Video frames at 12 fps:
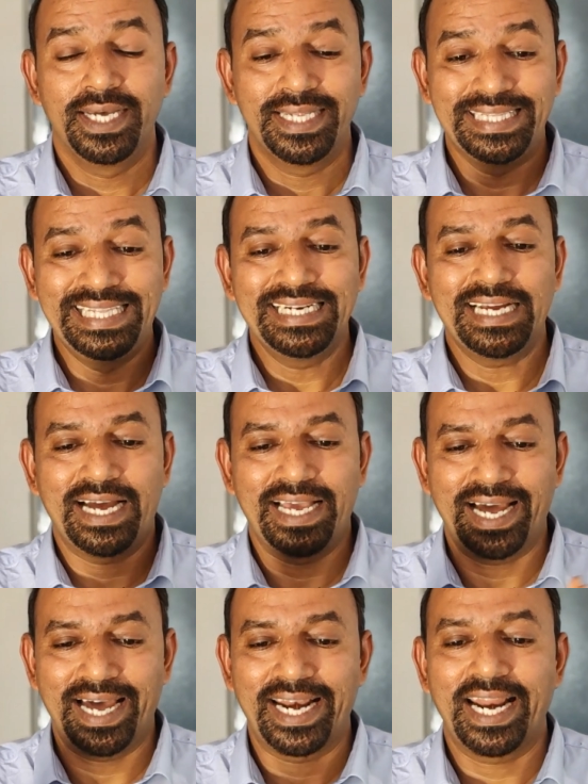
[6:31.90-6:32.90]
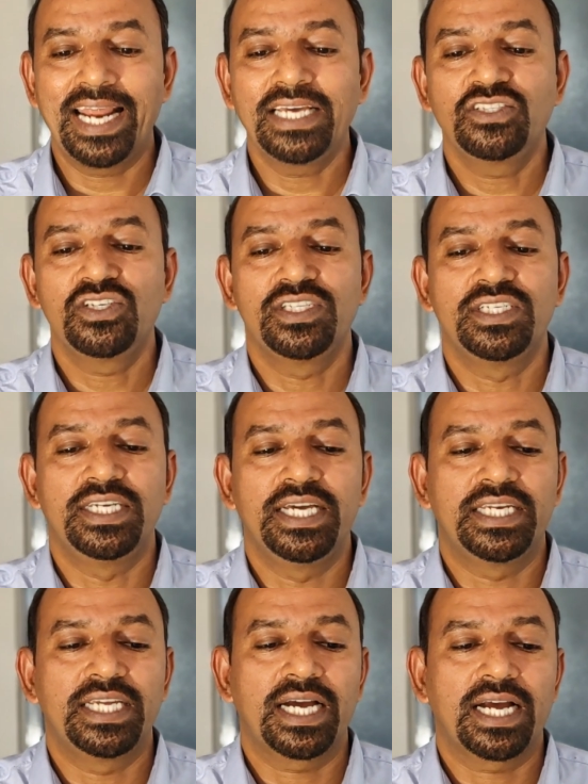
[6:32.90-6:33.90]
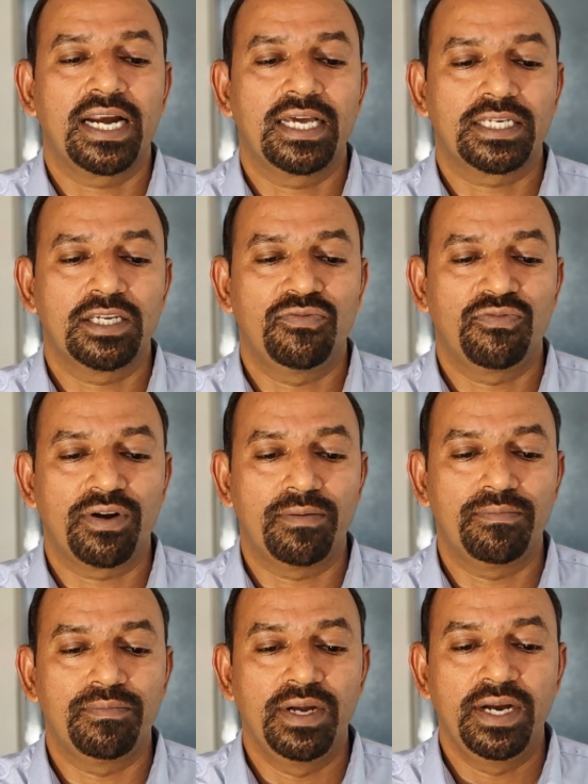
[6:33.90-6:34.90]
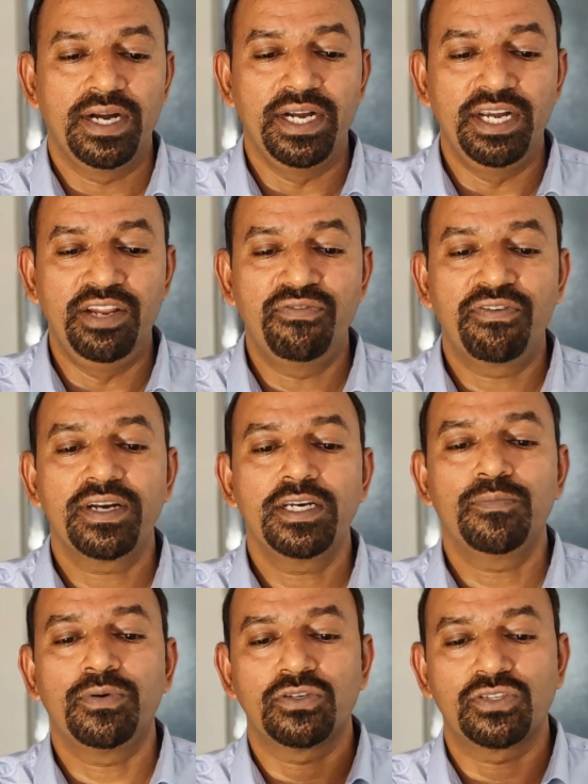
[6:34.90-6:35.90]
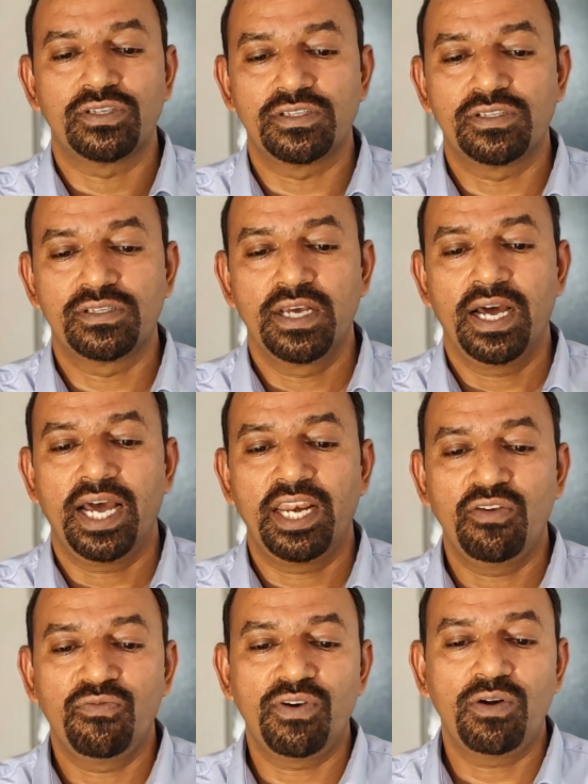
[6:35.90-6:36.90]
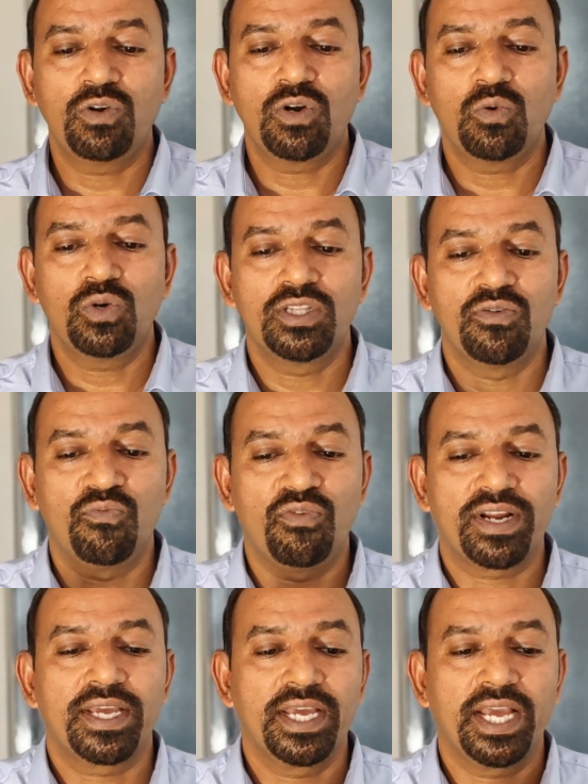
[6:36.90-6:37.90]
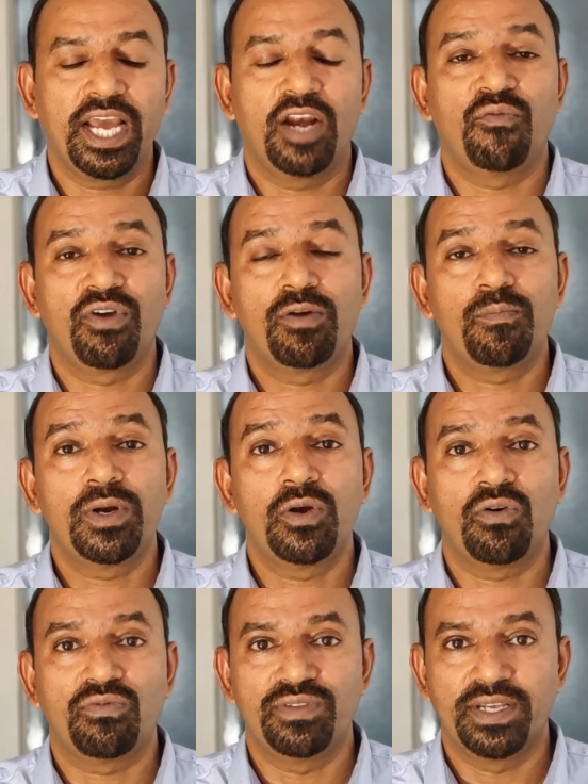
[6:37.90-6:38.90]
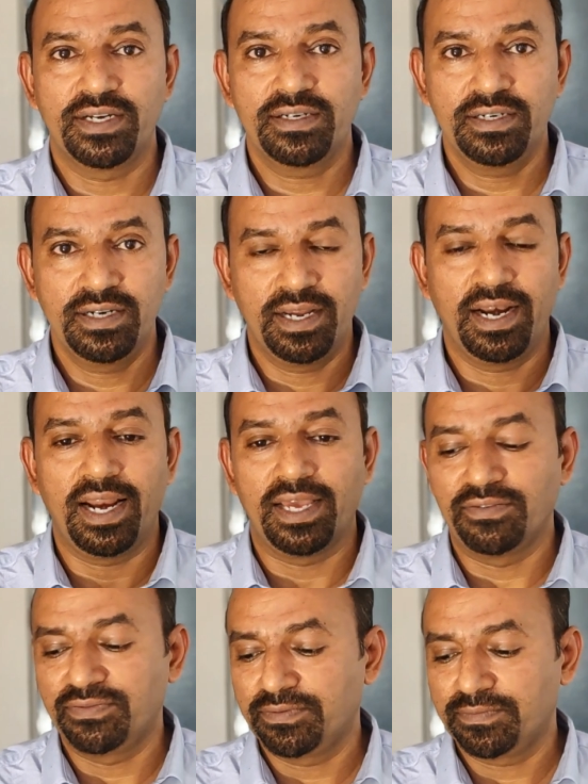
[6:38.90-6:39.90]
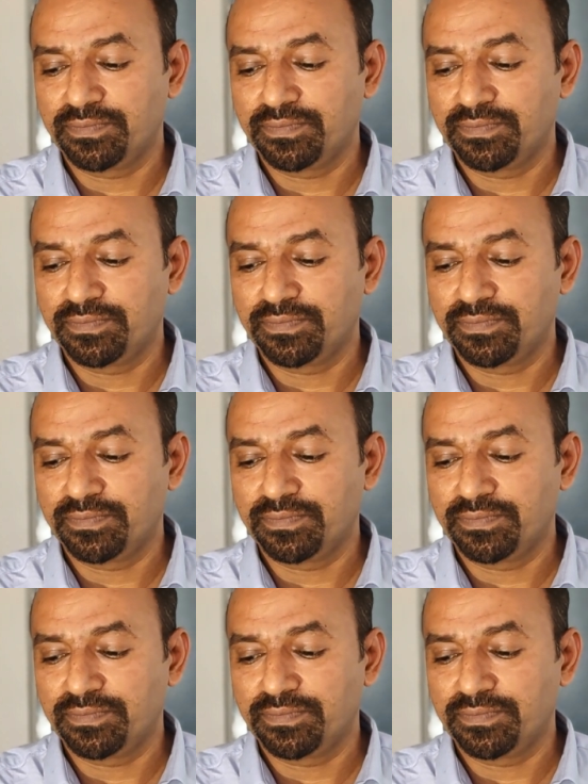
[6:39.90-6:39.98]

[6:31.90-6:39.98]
Then I analyzed the data collected from different persons and found out the working environment of their life.